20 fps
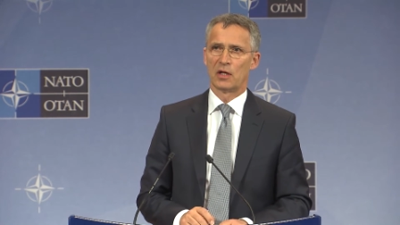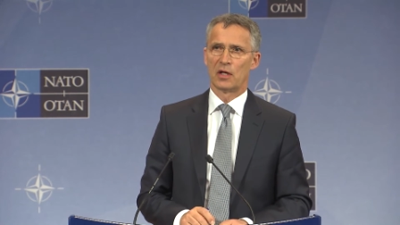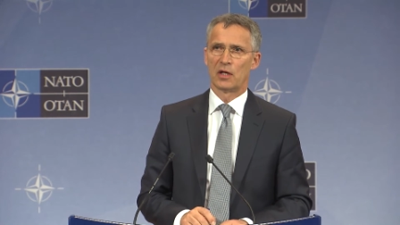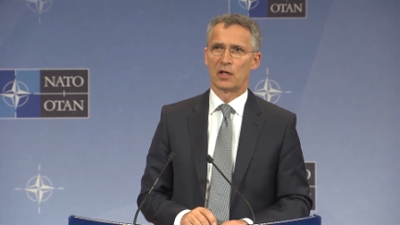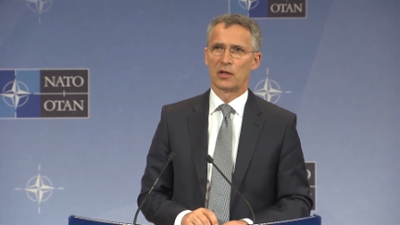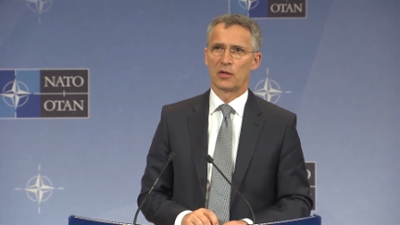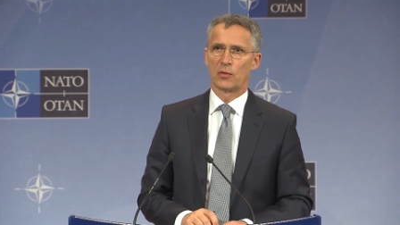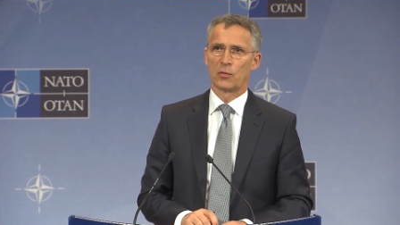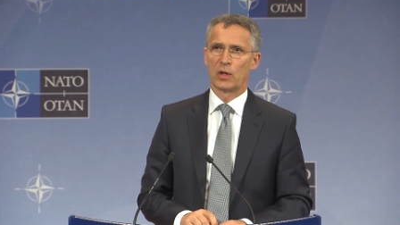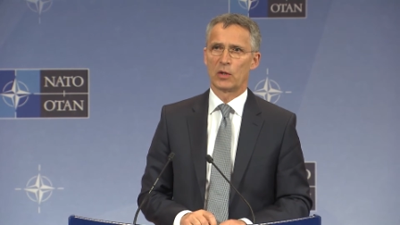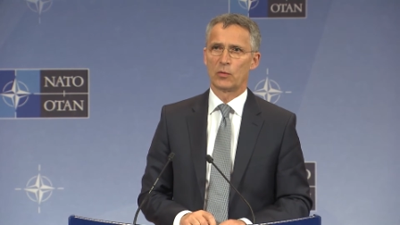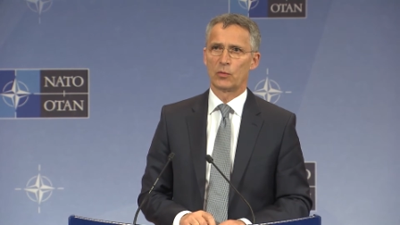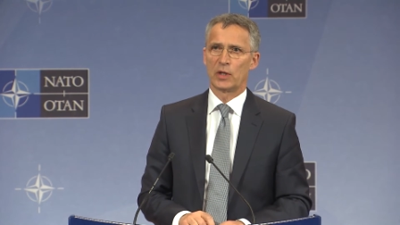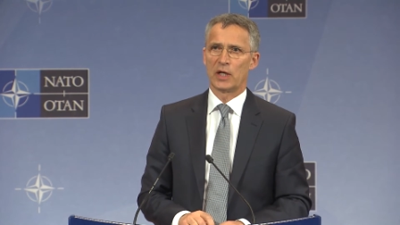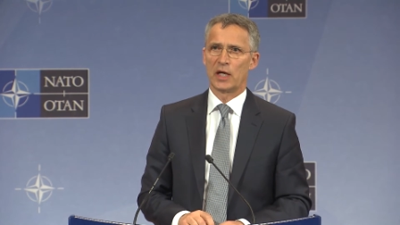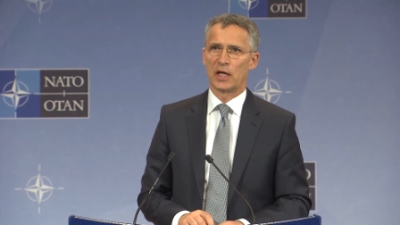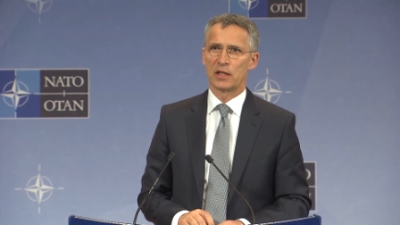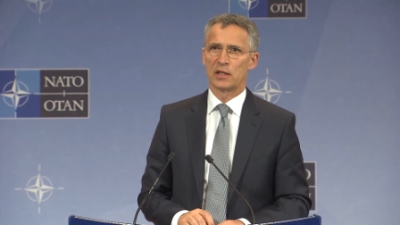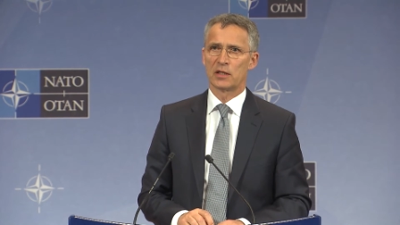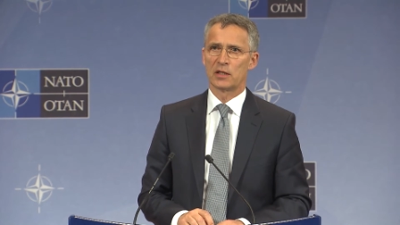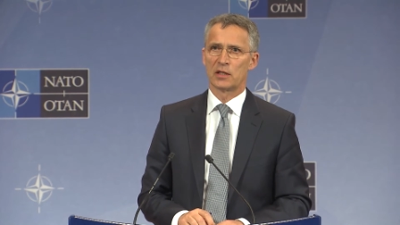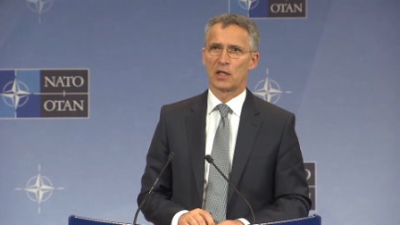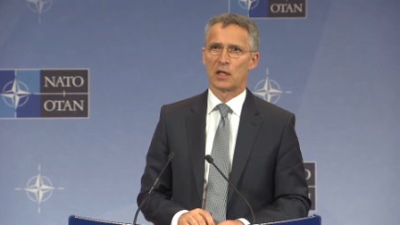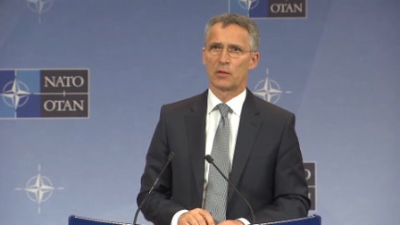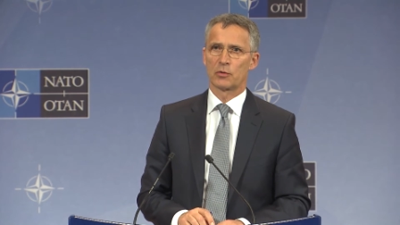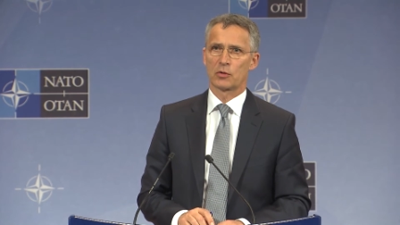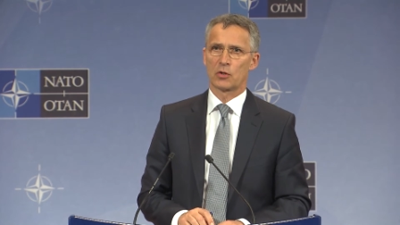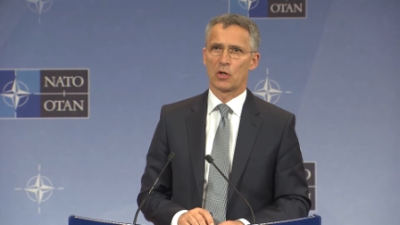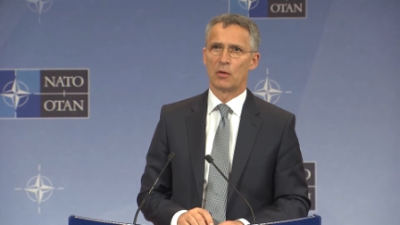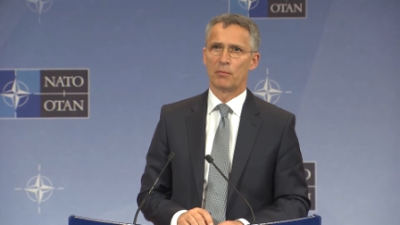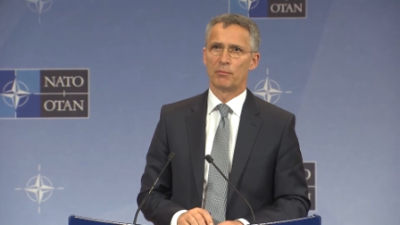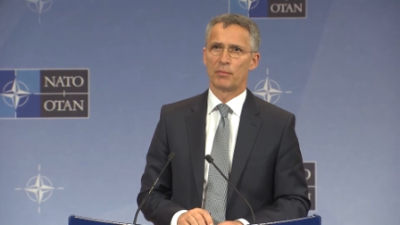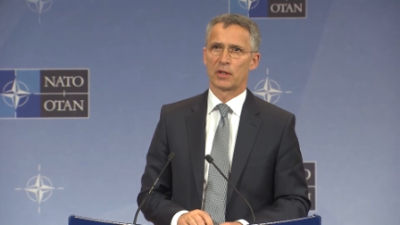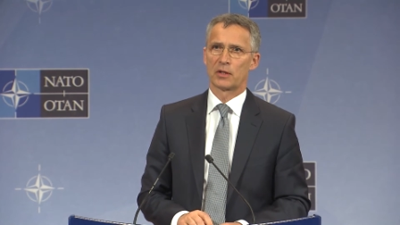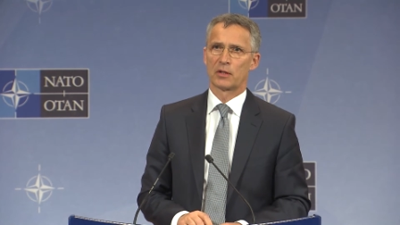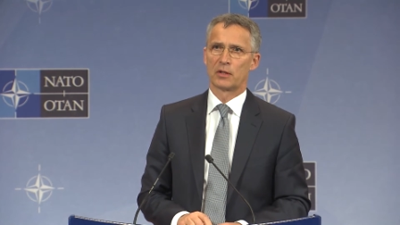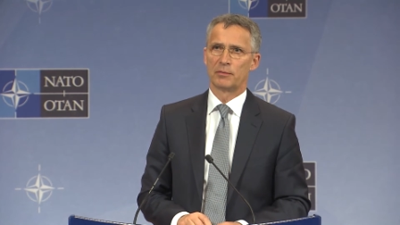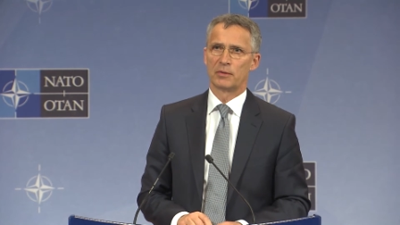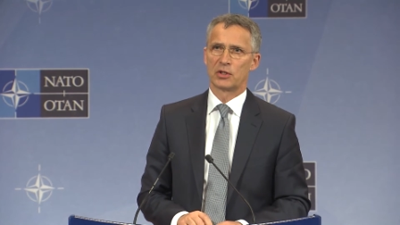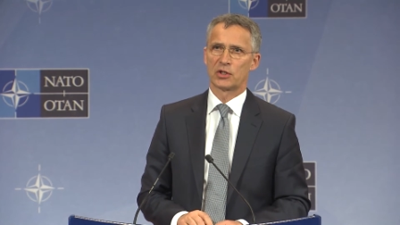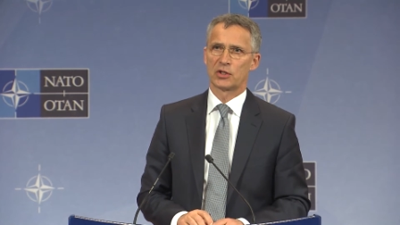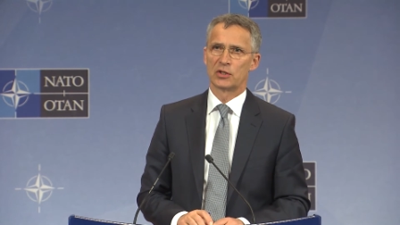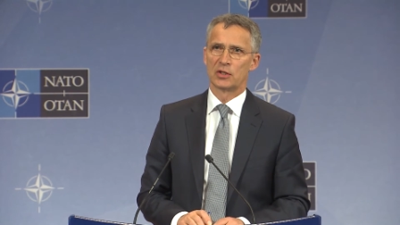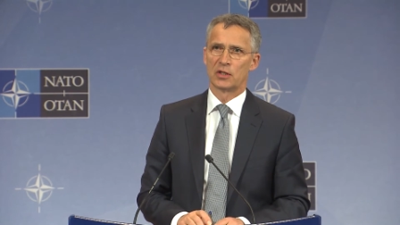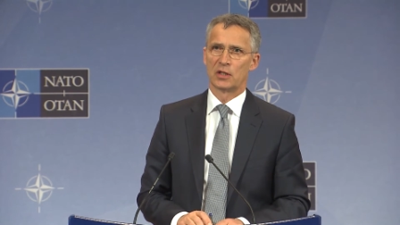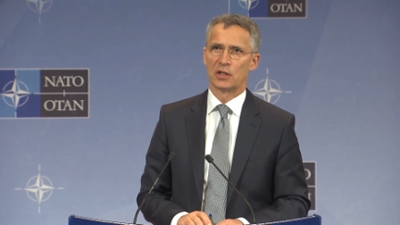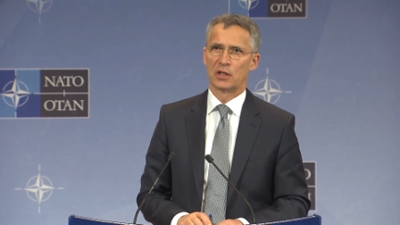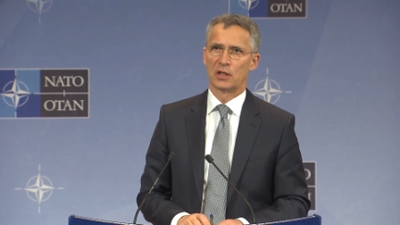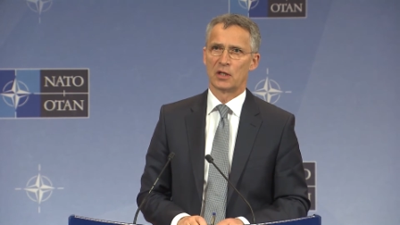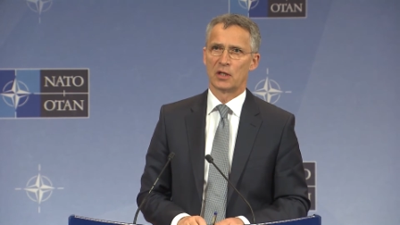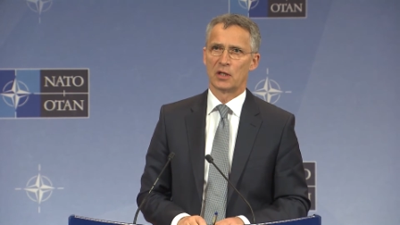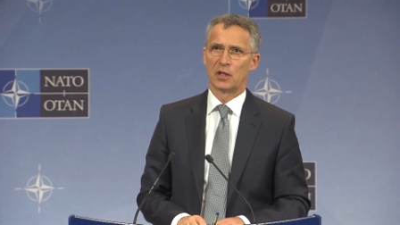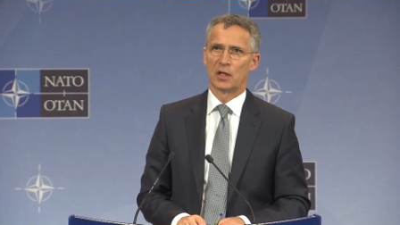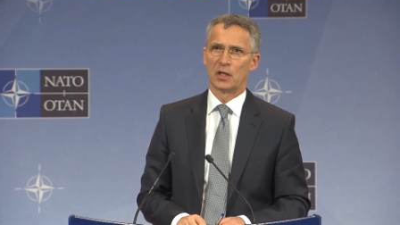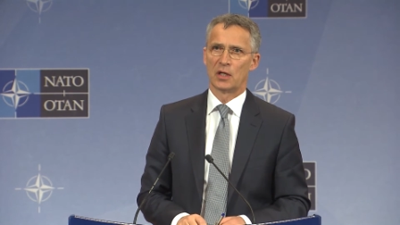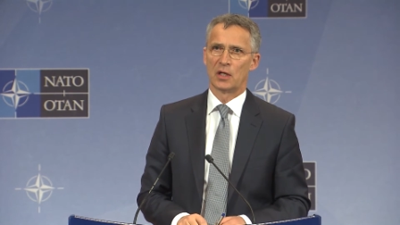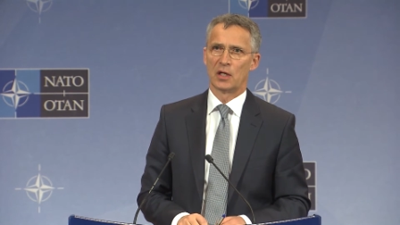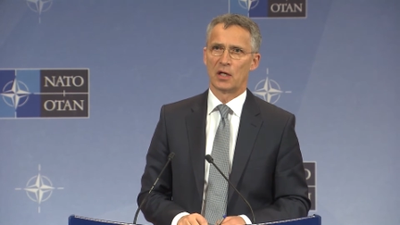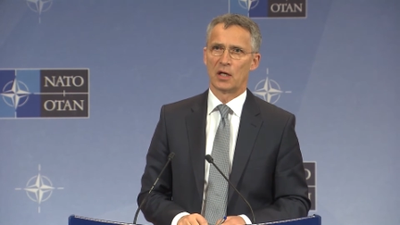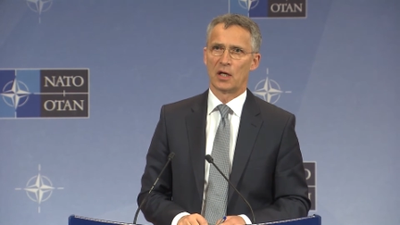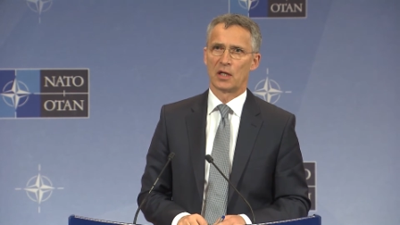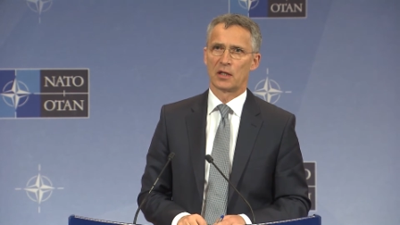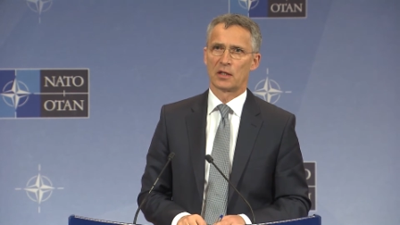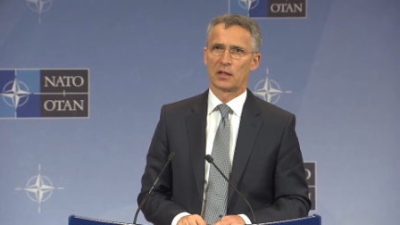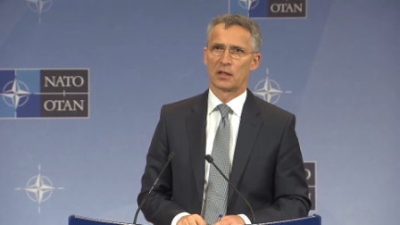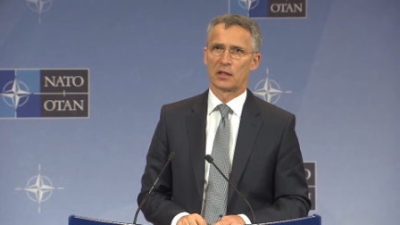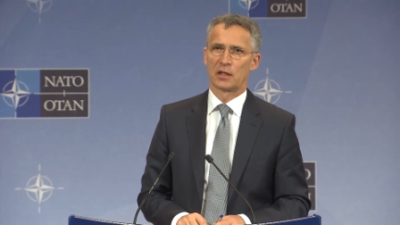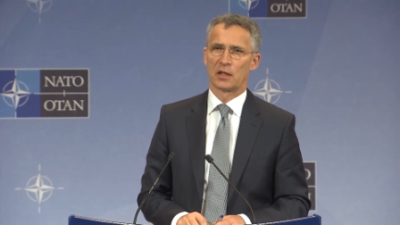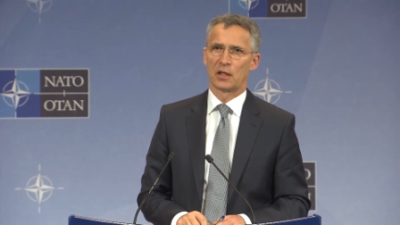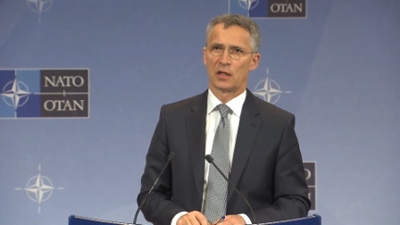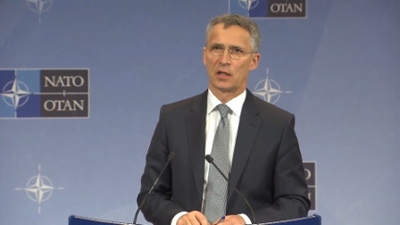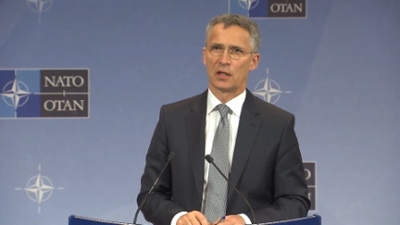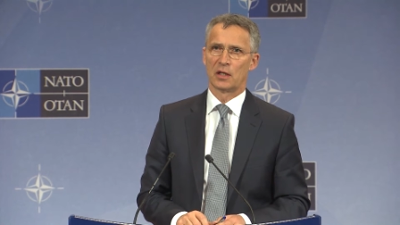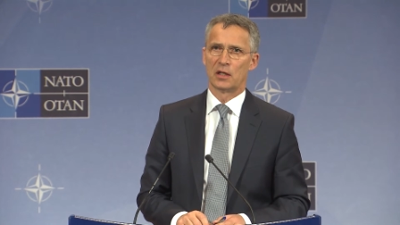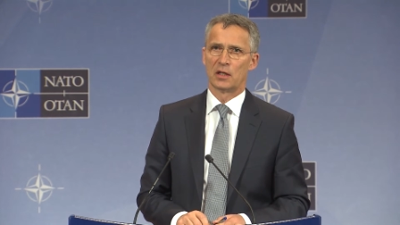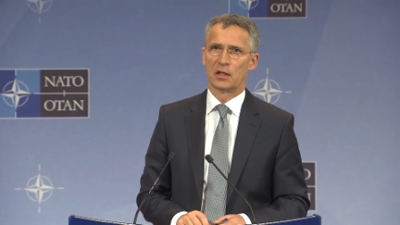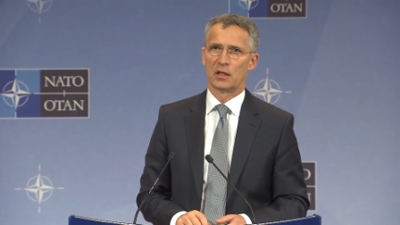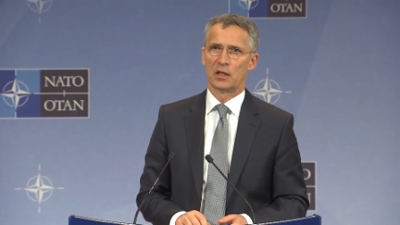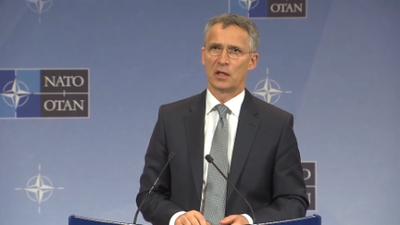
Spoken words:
And when we ended our combat mission at the